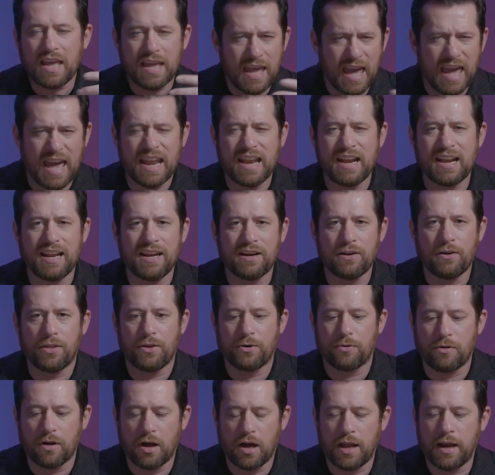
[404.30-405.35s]
editing on
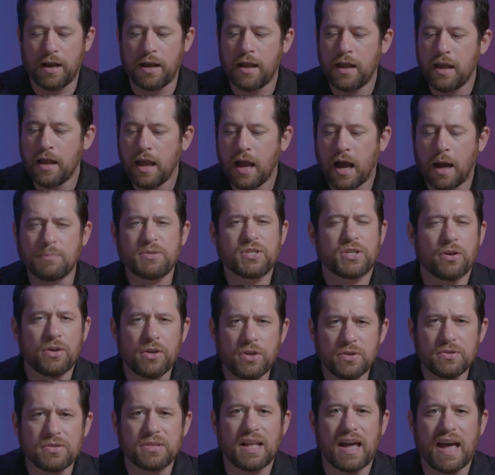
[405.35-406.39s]
the run. I'm so
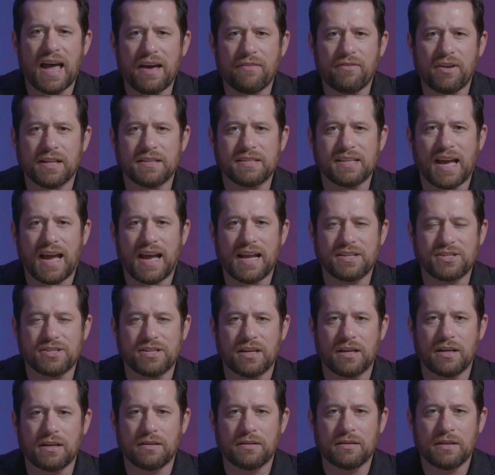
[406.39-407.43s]
used to having attached
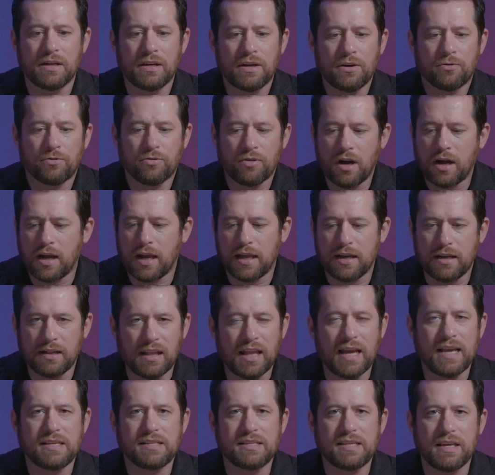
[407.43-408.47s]
a rugged
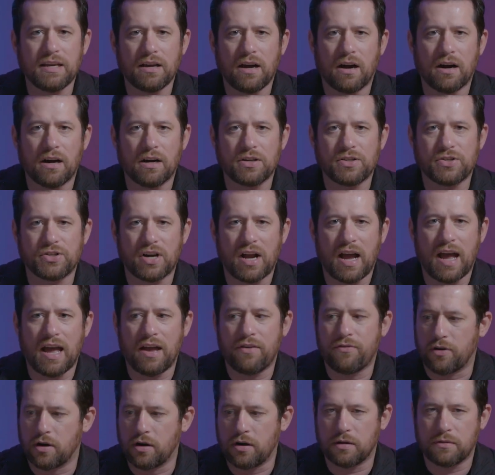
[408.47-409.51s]
lacy hard
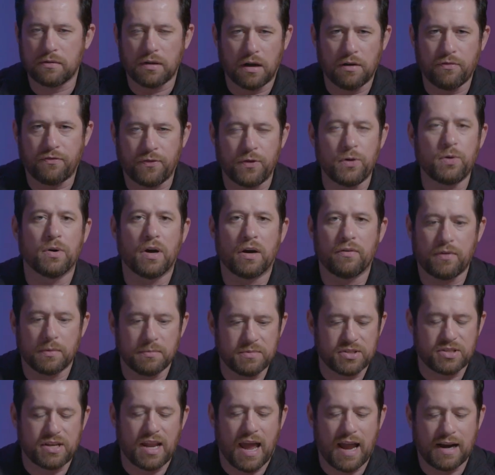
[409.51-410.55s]
drive or a few of them
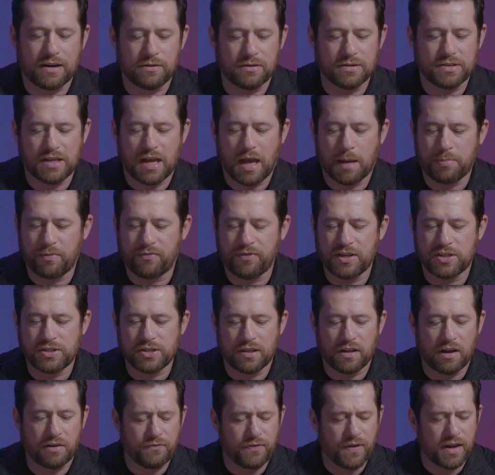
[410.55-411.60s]
stacked on top of each
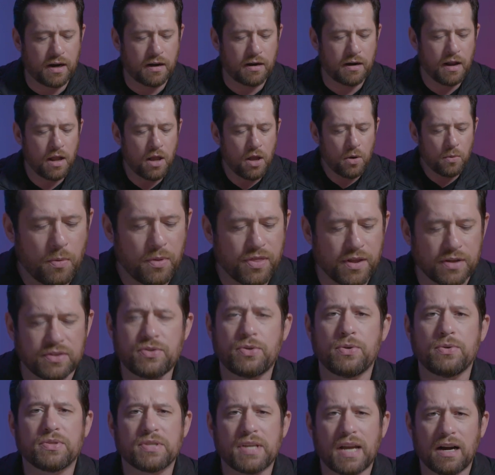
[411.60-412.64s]
other. I figured with the
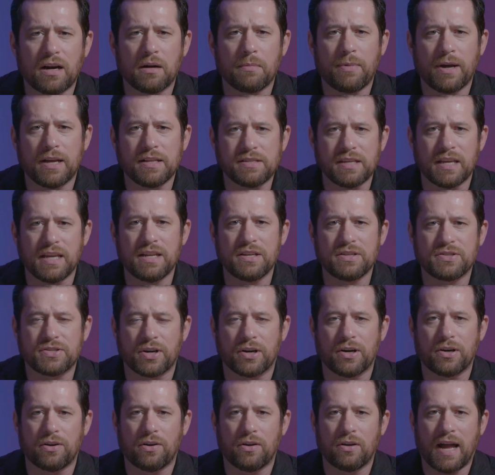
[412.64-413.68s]
2 terabytes
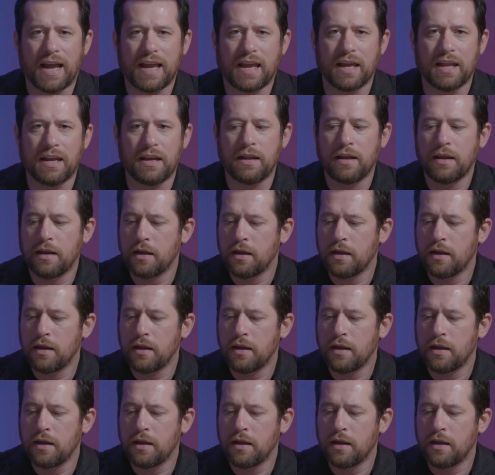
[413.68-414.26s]
internal, I can,